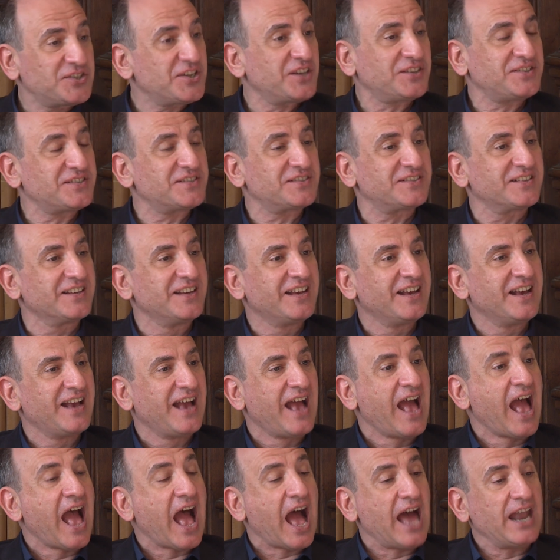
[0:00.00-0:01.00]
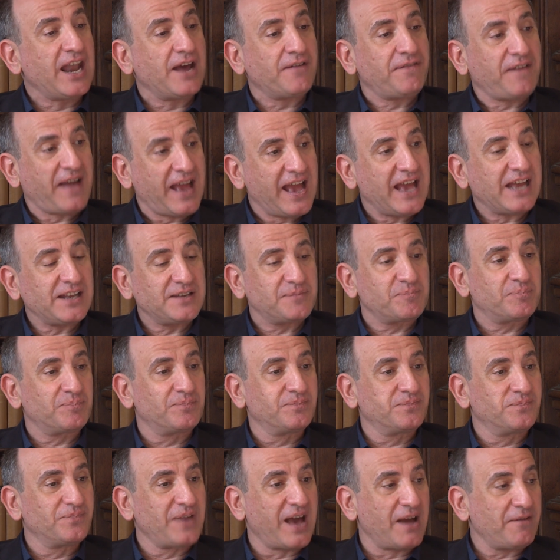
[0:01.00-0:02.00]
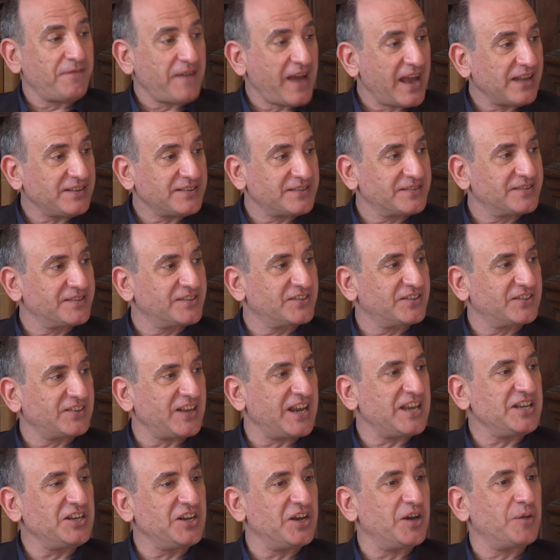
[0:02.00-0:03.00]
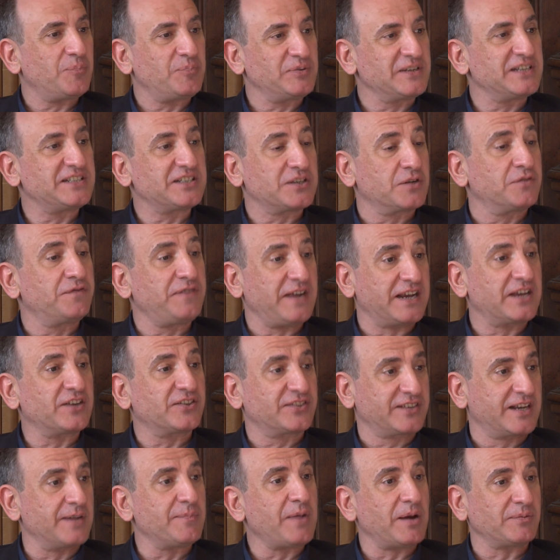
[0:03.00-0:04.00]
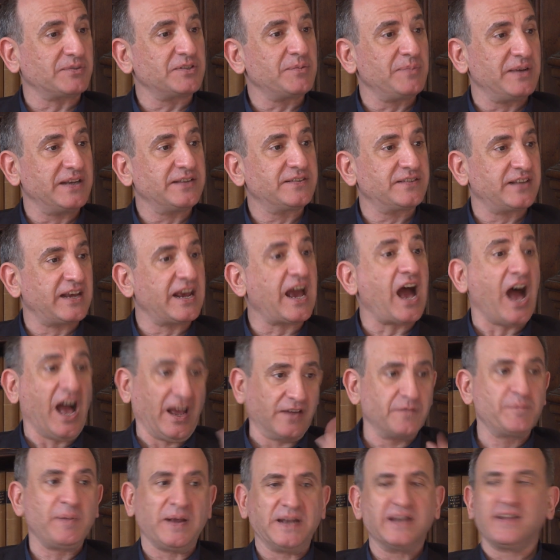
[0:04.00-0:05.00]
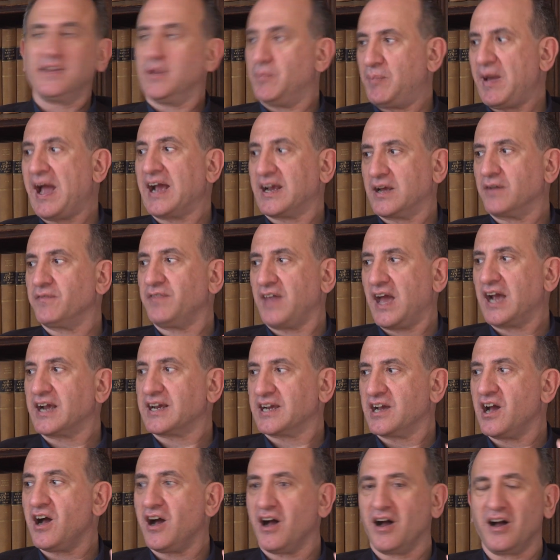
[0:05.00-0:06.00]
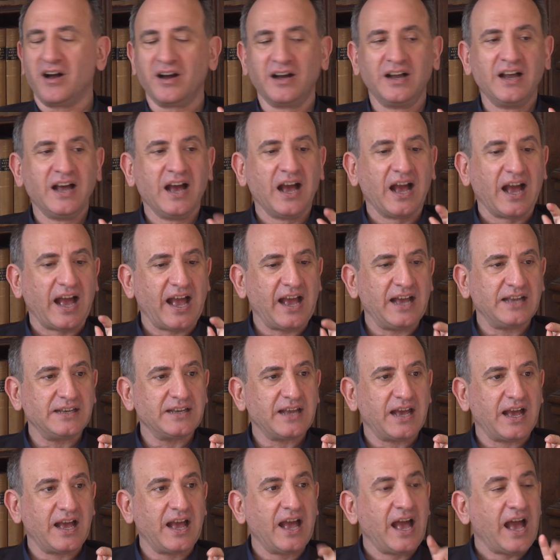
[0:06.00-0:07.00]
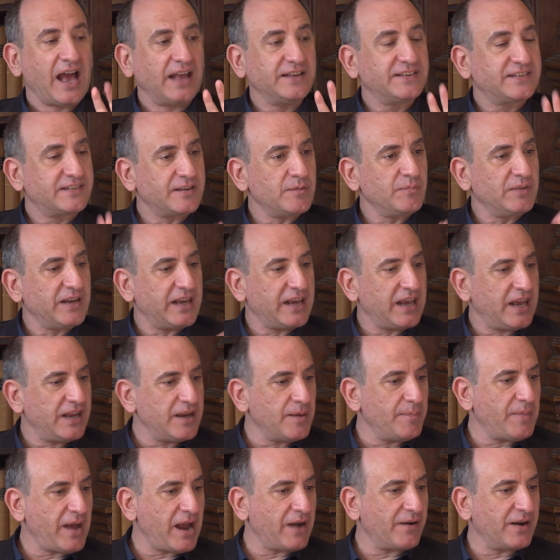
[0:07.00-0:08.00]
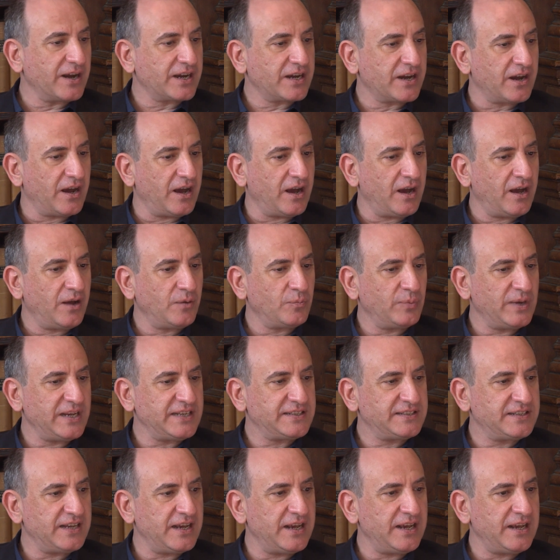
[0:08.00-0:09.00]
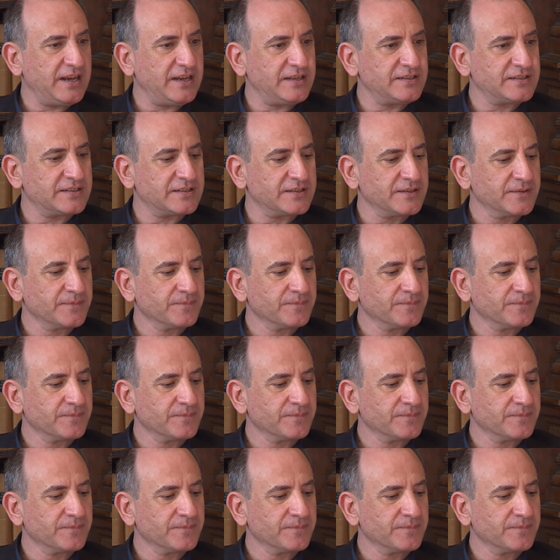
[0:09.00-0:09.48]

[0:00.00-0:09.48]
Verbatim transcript: just, and I've had, I've had senior political figures come up to me and say, I've been in the back of that car. And, and similarly, in America, we did,